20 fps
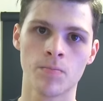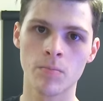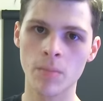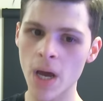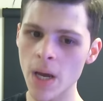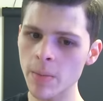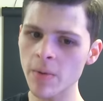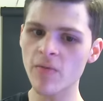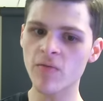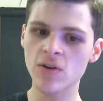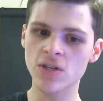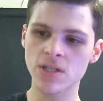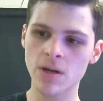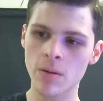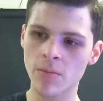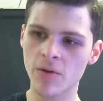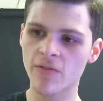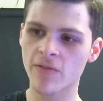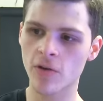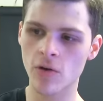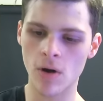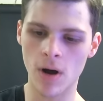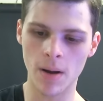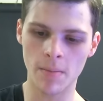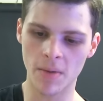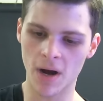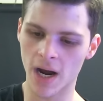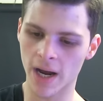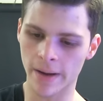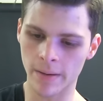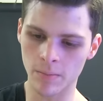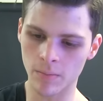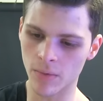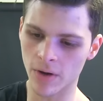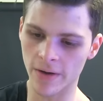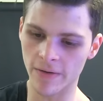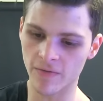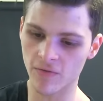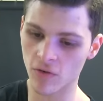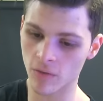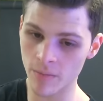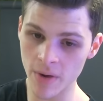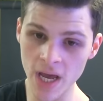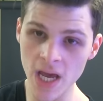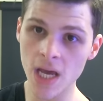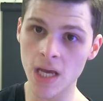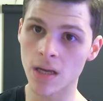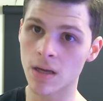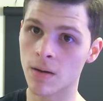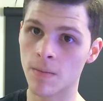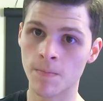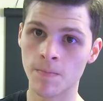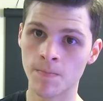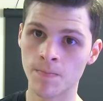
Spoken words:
Maybe for some of you I might, but for me,